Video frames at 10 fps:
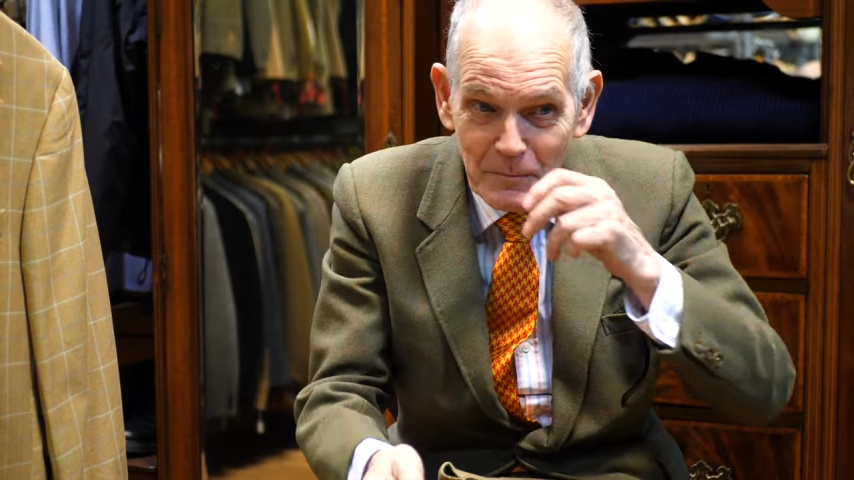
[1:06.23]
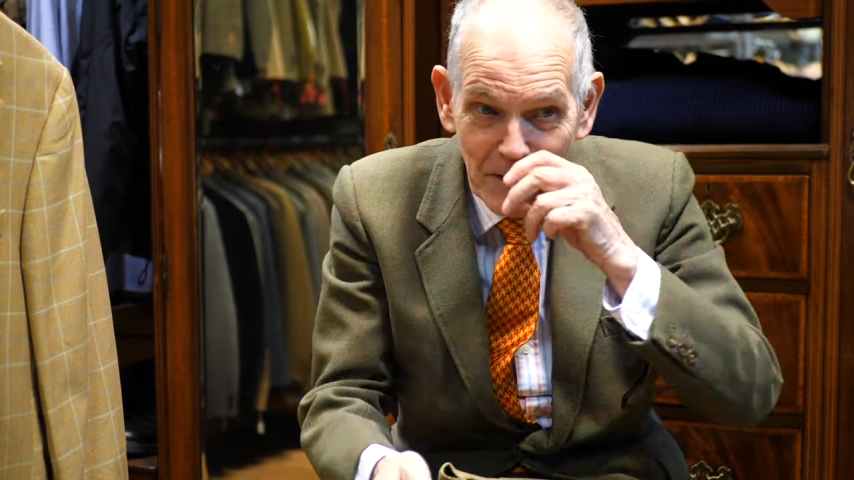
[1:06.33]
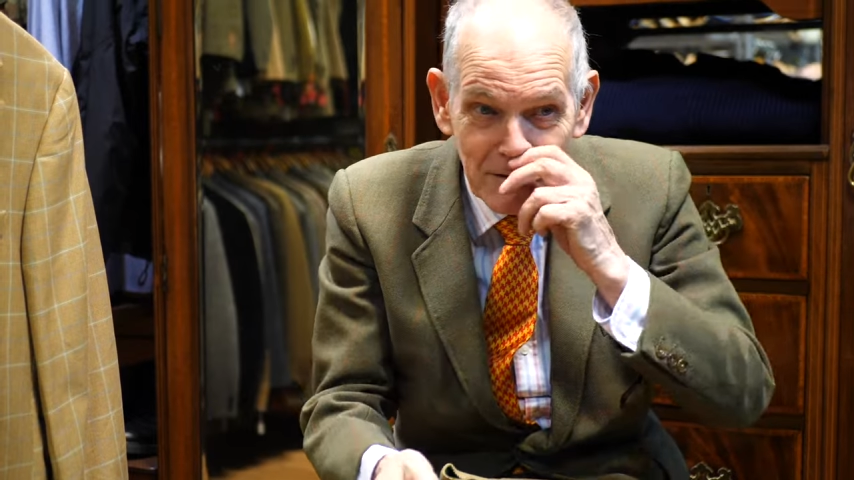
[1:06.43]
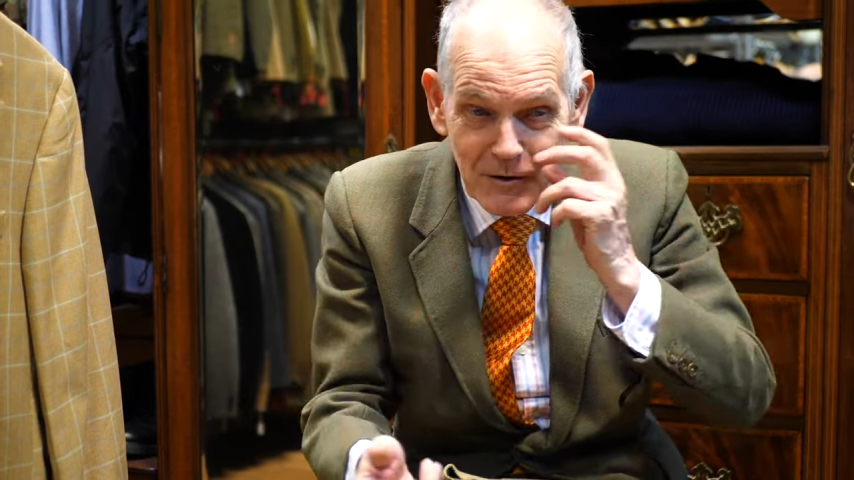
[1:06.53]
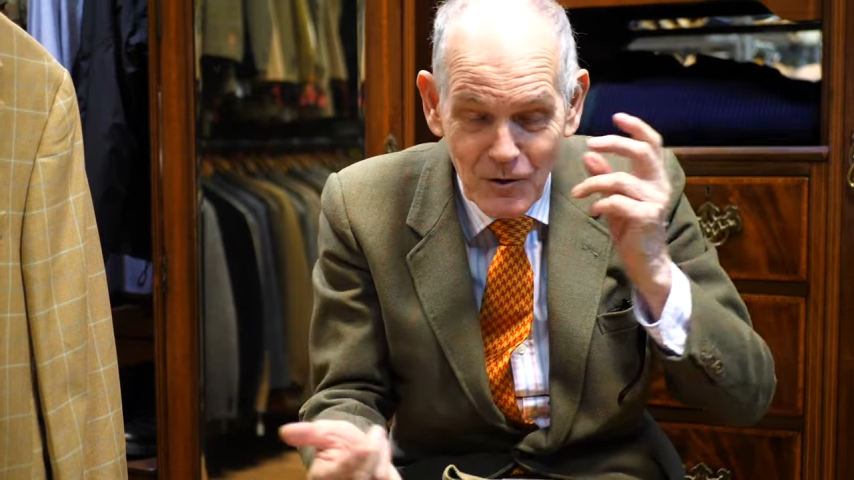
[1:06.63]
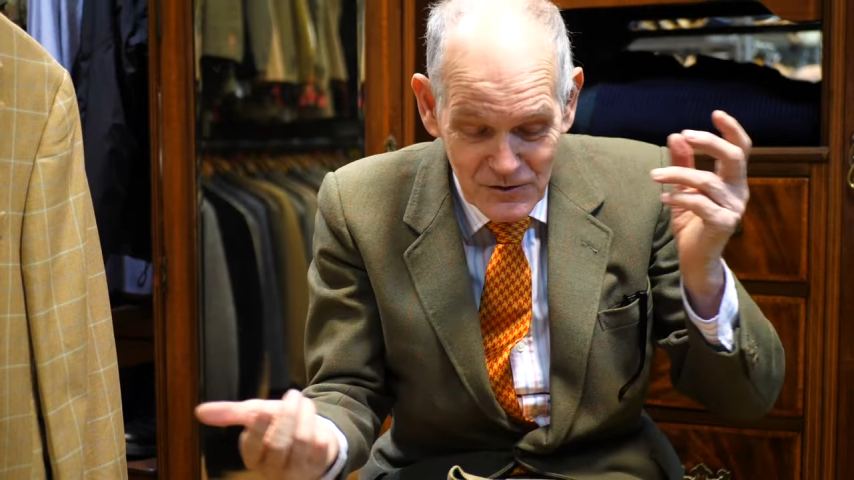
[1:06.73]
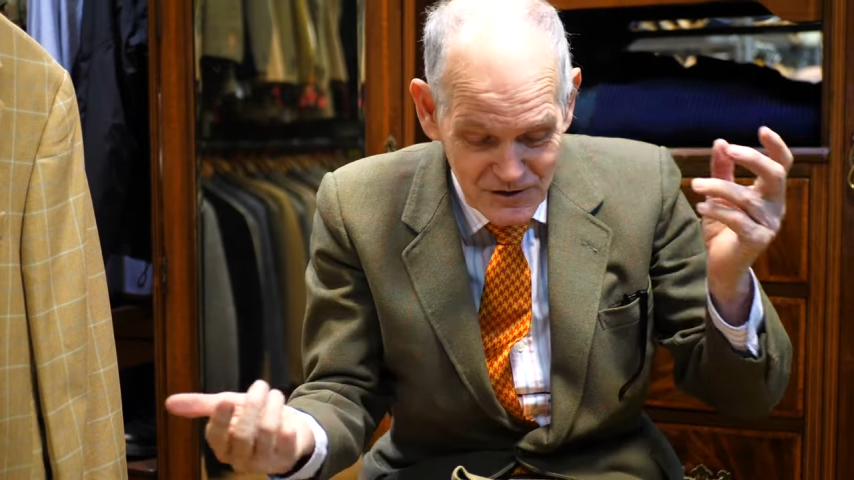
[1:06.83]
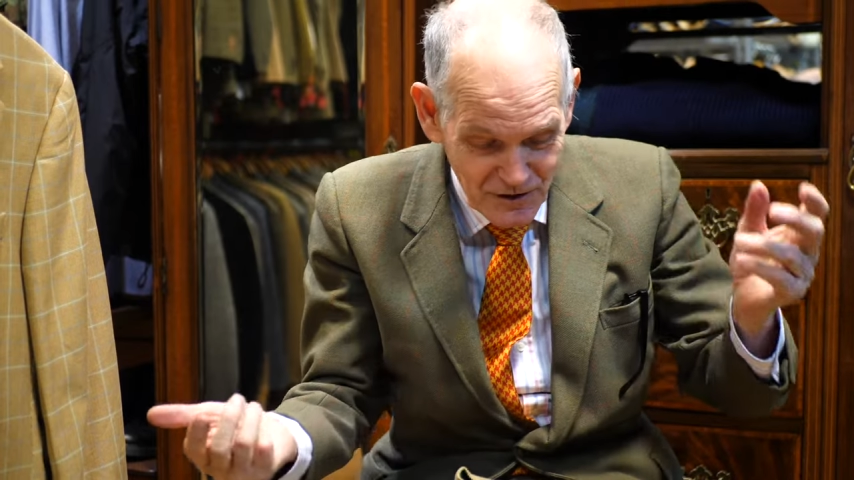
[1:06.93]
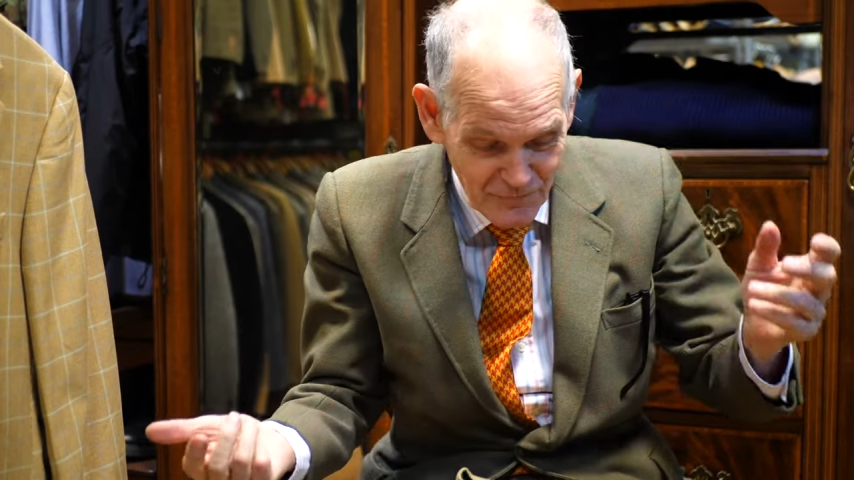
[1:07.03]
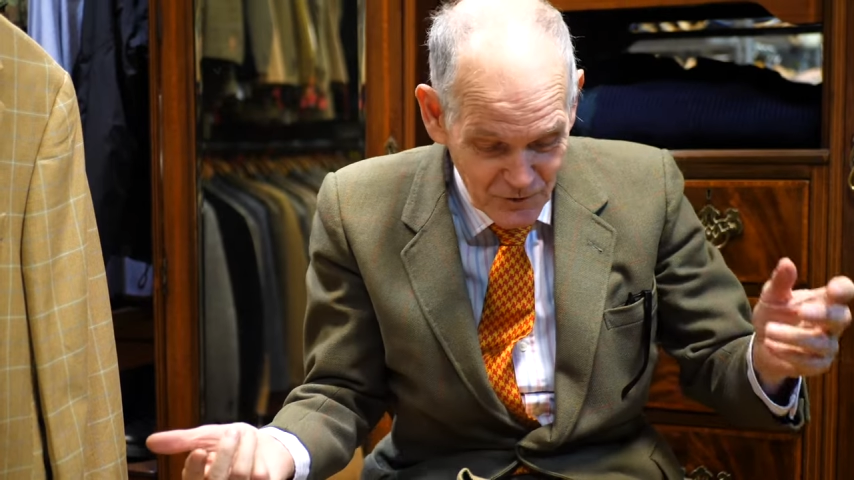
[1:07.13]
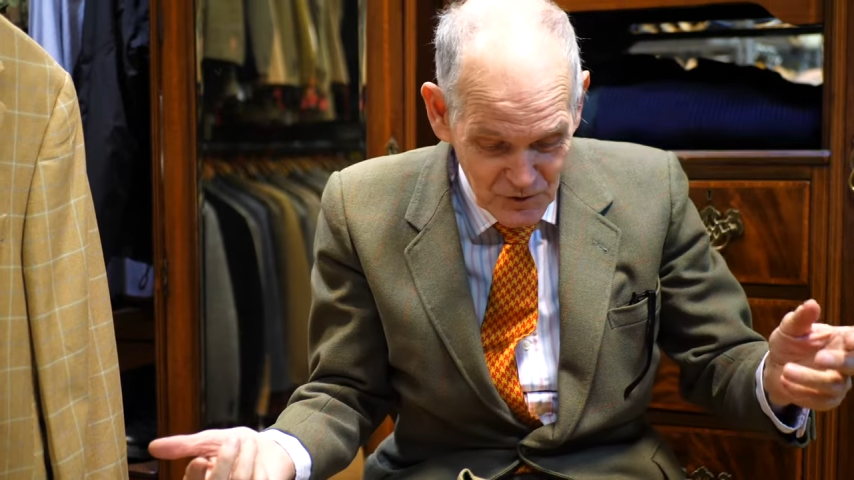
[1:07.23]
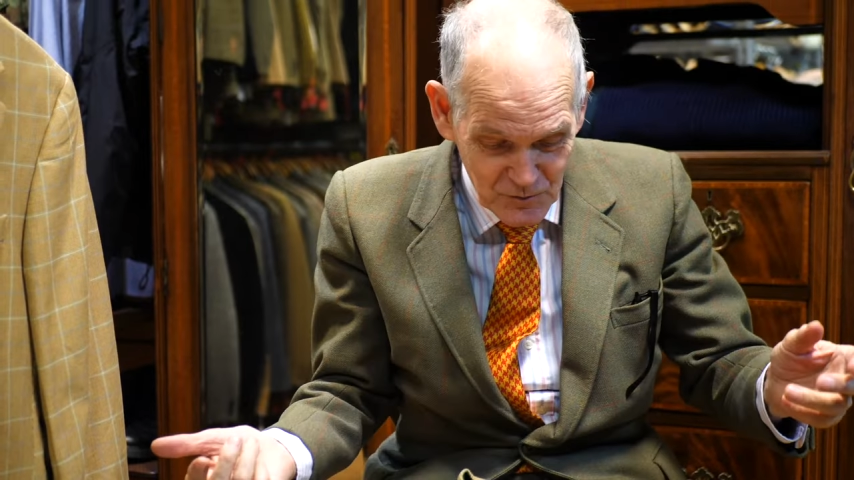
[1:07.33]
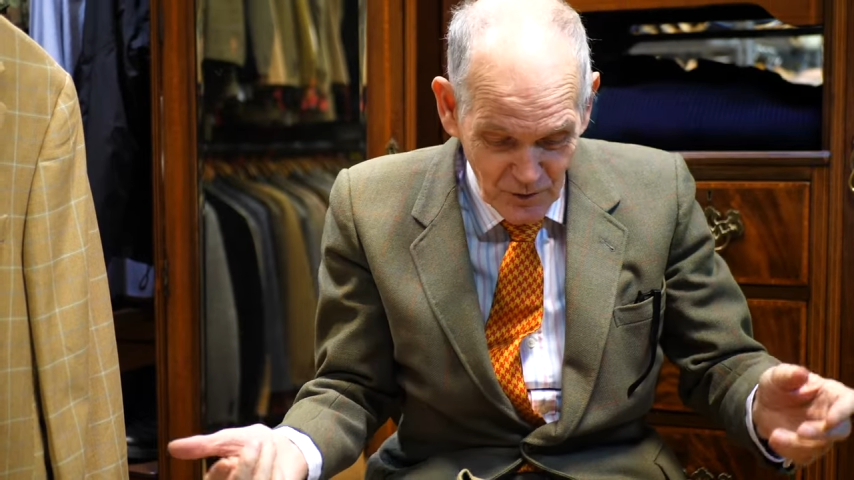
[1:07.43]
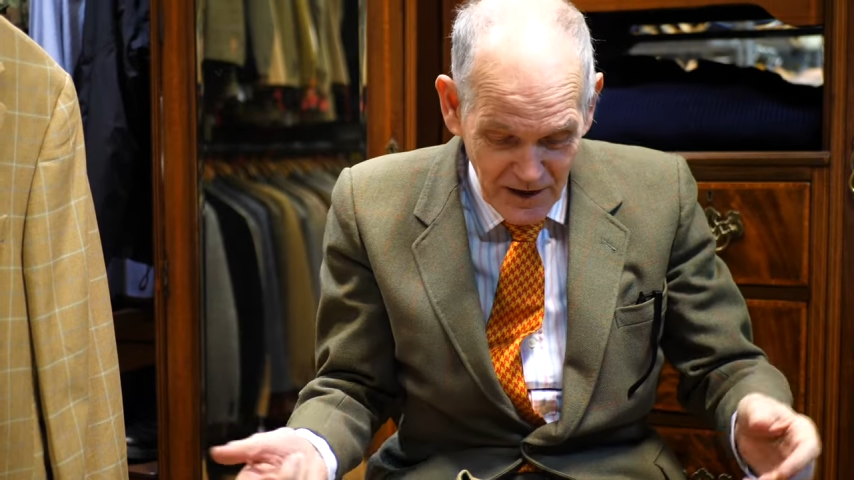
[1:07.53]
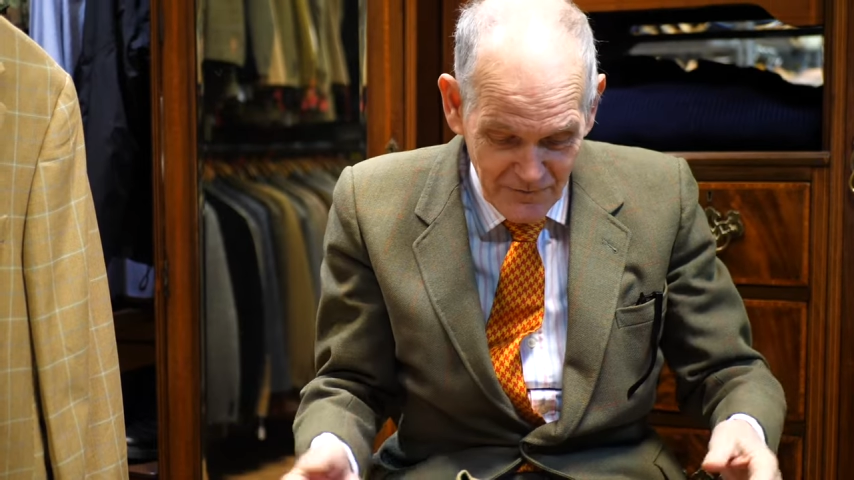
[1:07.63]
made coats and
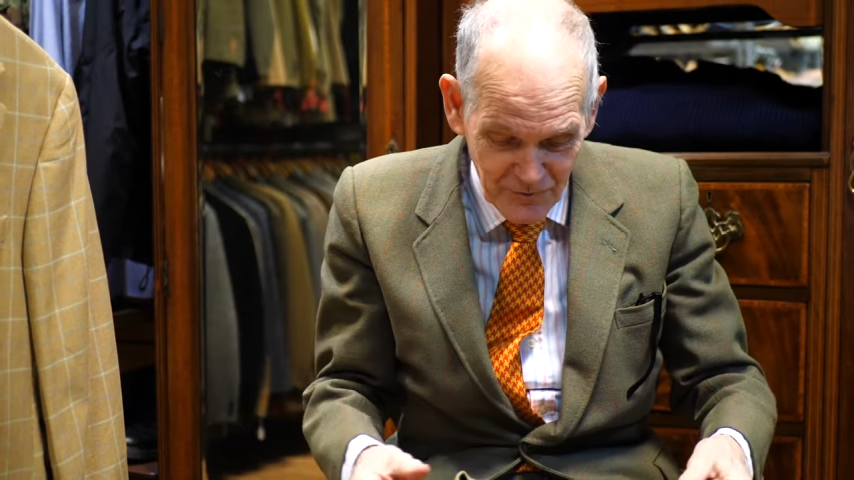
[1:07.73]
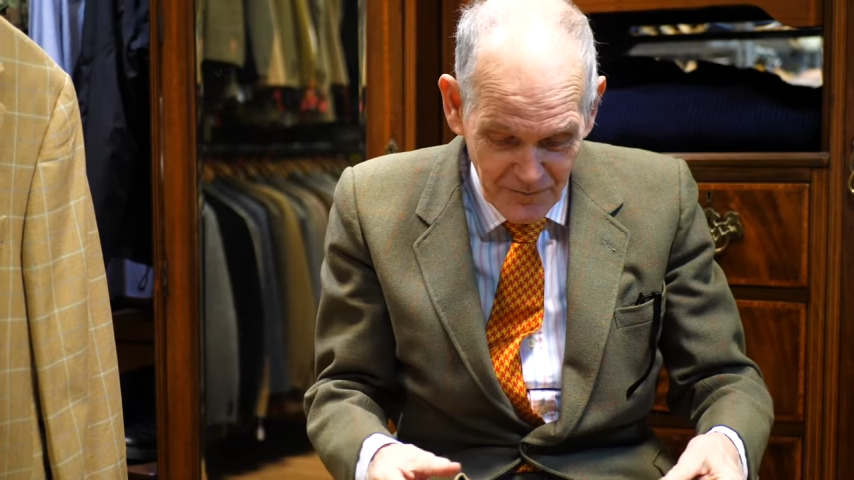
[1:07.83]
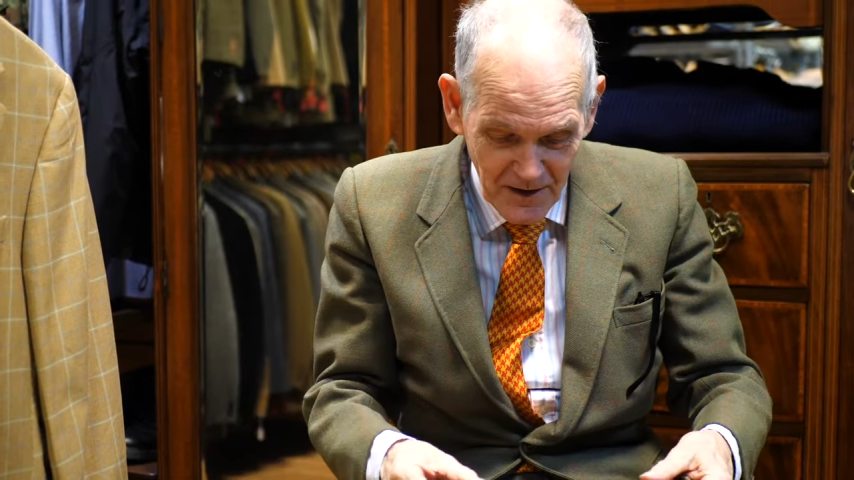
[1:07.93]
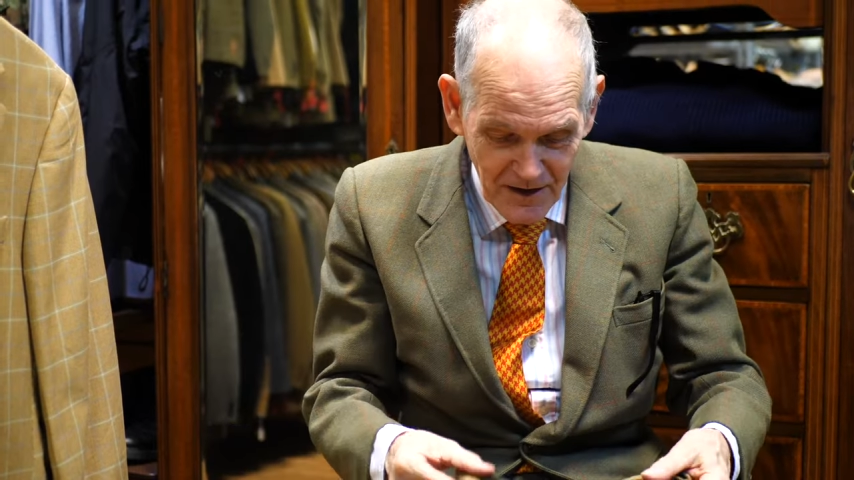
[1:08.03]
overcoats and what have you.